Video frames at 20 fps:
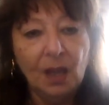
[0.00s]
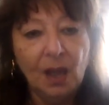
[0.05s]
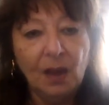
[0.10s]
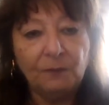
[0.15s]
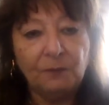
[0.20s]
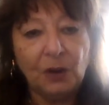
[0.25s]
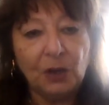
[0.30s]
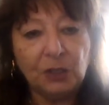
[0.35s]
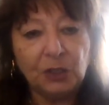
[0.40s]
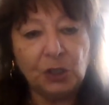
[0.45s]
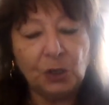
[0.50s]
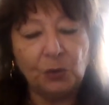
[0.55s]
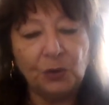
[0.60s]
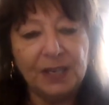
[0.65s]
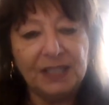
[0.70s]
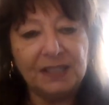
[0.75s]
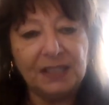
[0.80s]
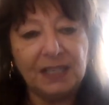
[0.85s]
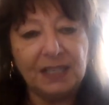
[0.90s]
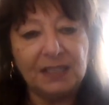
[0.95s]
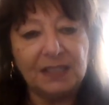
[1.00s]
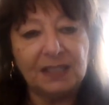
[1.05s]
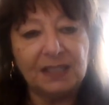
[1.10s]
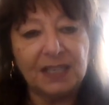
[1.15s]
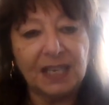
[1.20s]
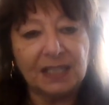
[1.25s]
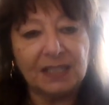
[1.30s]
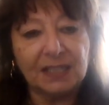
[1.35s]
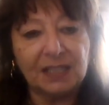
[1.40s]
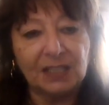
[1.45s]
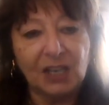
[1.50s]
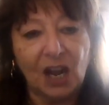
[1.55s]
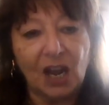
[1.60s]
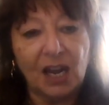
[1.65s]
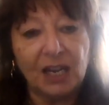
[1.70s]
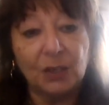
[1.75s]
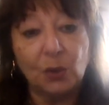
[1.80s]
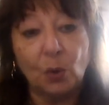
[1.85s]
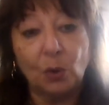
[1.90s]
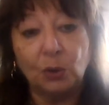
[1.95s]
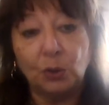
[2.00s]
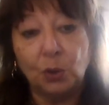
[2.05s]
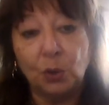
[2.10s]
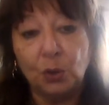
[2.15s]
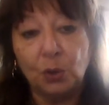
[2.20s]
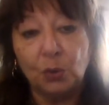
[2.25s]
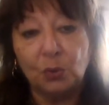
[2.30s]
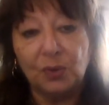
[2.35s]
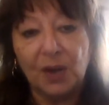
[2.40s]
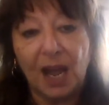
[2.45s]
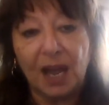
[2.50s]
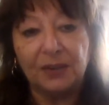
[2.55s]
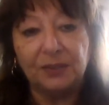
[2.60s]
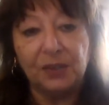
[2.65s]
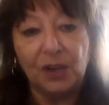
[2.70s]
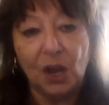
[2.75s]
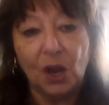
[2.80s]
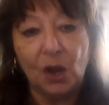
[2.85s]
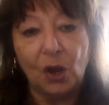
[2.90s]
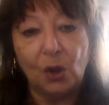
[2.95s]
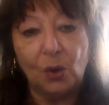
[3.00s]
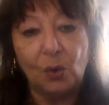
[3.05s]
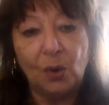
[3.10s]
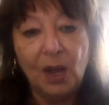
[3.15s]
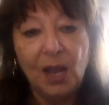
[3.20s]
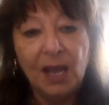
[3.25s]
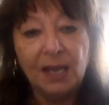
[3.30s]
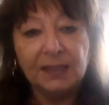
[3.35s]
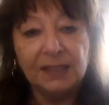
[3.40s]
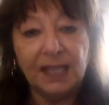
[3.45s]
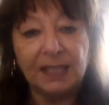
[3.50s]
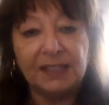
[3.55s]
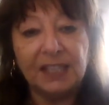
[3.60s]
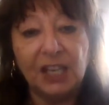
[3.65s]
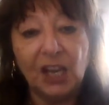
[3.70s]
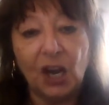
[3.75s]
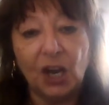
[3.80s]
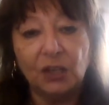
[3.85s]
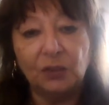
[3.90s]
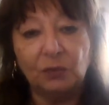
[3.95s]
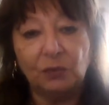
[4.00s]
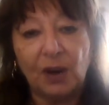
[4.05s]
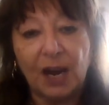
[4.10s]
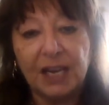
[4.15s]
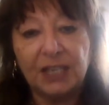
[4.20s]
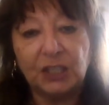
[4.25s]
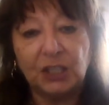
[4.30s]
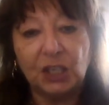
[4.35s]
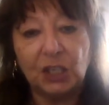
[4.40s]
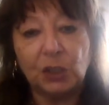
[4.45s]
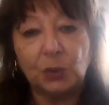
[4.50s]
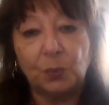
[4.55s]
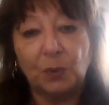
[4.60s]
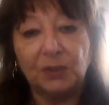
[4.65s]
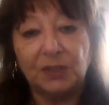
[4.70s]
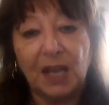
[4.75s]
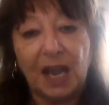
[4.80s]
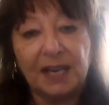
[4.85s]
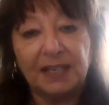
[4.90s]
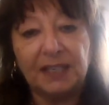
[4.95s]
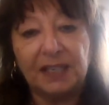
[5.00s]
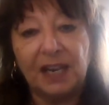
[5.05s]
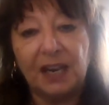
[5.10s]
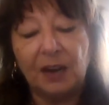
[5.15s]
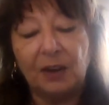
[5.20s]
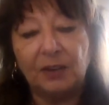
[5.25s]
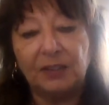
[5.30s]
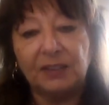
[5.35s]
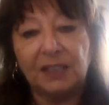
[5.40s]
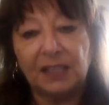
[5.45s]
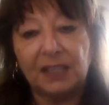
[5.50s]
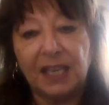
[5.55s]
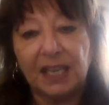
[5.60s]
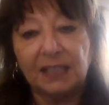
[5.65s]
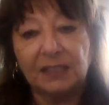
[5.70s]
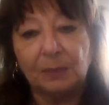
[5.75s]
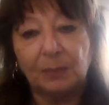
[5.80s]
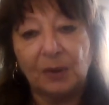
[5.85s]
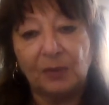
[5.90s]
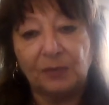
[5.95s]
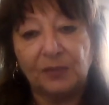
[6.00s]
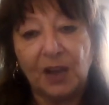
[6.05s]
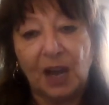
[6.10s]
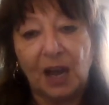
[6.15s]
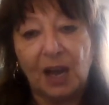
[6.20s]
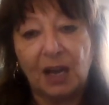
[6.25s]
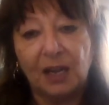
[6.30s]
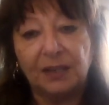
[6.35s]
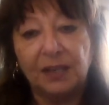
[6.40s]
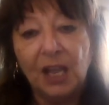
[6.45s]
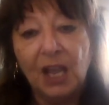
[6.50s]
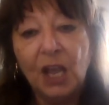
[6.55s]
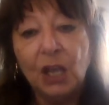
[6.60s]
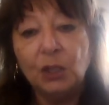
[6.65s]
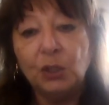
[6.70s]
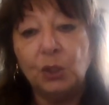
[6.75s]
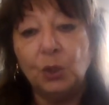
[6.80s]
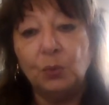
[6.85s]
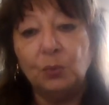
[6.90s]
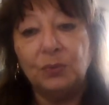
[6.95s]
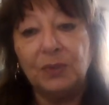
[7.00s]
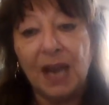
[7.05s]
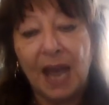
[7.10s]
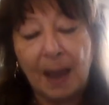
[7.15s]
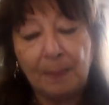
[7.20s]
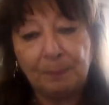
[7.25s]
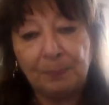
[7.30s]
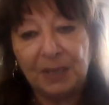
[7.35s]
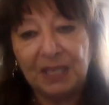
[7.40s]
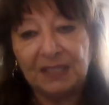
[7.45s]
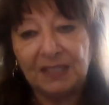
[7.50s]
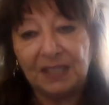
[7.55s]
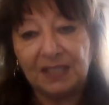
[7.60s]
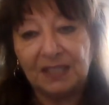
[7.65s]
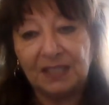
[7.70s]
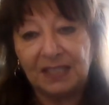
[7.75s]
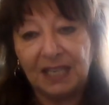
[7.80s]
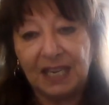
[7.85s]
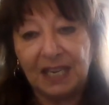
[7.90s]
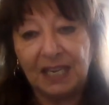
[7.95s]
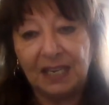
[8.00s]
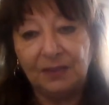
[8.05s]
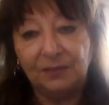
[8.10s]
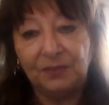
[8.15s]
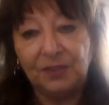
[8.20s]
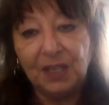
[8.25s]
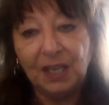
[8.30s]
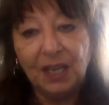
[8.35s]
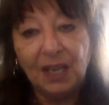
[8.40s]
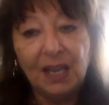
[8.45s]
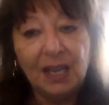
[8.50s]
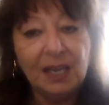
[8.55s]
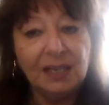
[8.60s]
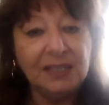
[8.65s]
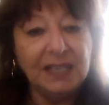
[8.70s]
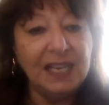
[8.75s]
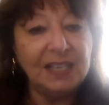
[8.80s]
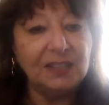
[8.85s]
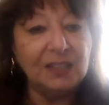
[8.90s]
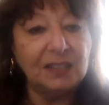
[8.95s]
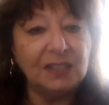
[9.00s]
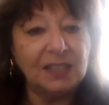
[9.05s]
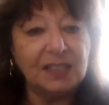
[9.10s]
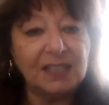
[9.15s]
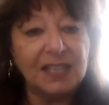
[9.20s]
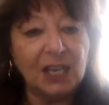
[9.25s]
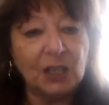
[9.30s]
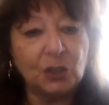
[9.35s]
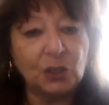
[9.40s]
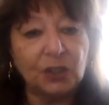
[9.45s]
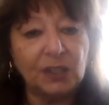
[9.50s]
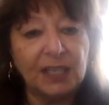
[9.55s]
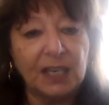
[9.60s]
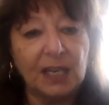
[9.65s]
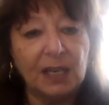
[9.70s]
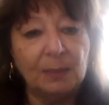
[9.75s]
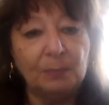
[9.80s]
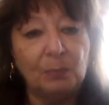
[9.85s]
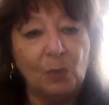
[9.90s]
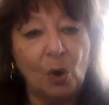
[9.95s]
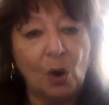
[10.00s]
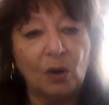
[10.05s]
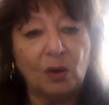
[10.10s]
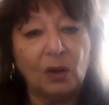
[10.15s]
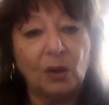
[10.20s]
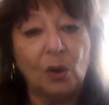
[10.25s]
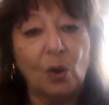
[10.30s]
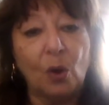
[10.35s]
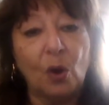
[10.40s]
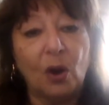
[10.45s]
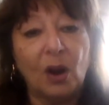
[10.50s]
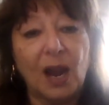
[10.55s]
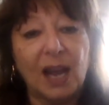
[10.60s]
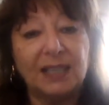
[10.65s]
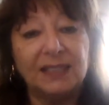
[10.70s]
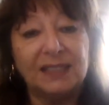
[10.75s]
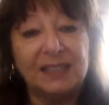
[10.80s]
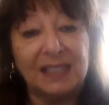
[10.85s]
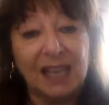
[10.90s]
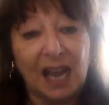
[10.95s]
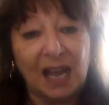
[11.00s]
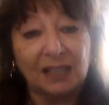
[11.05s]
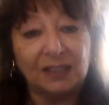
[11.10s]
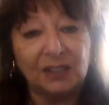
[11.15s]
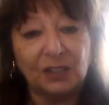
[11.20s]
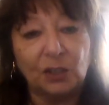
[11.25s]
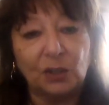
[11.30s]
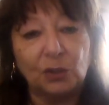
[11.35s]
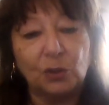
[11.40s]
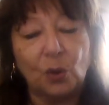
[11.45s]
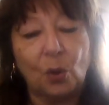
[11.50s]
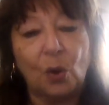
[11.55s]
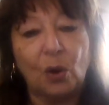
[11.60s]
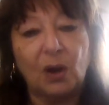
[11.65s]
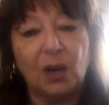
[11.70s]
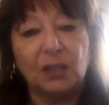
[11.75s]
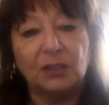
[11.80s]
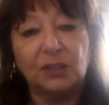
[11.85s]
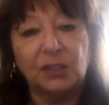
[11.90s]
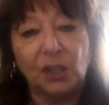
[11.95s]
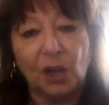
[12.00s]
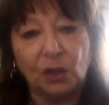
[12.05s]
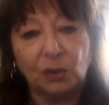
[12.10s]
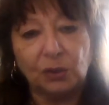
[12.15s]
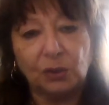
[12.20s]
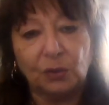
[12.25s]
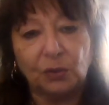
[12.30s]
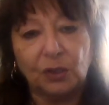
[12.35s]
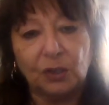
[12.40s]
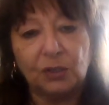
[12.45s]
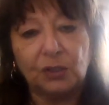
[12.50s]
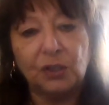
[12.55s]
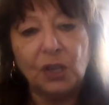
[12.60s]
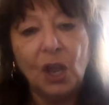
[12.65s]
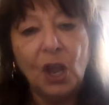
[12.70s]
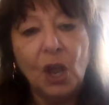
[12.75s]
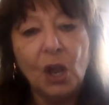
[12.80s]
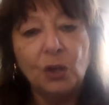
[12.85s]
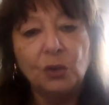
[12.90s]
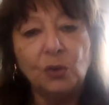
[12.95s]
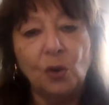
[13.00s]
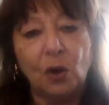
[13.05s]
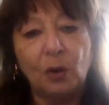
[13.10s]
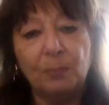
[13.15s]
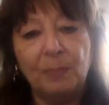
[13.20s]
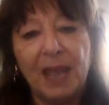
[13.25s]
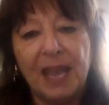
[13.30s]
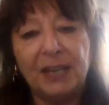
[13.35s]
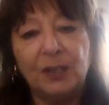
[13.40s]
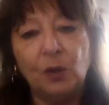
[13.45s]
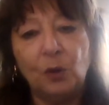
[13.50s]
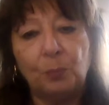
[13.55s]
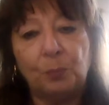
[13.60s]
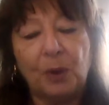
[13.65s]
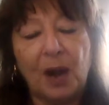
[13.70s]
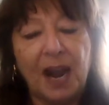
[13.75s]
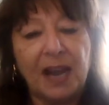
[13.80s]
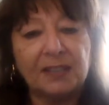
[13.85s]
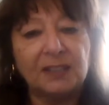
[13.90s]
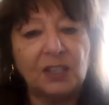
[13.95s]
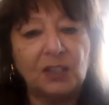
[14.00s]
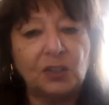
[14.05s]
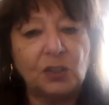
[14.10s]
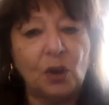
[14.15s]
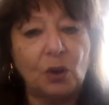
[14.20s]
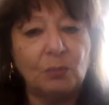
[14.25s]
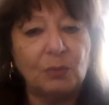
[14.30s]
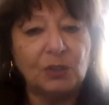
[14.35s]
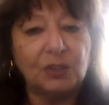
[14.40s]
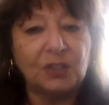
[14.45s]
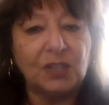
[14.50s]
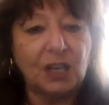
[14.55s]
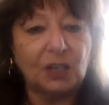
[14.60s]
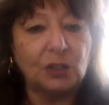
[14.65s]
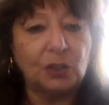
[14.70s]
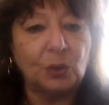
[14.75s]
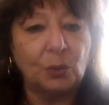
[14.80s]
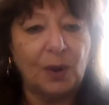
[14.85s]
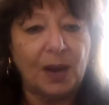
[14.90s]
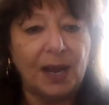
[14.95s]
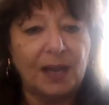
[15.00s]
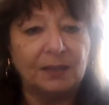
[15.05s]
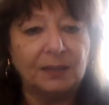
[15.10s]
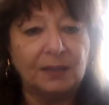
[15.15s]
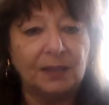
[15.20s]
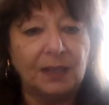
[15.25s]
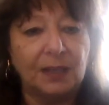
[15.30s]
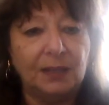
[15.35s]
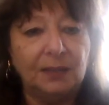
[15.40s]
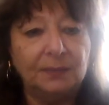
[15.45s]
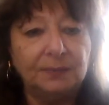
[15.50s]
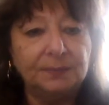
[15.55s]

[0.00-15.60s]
1 Corinthians 6 9, or do you not know that the unrighteous will not inherit the kingdom of God? Do not be deceived. Neither the sexually immoral, or idolaters, or adulterers, nor men who practice homosexuality.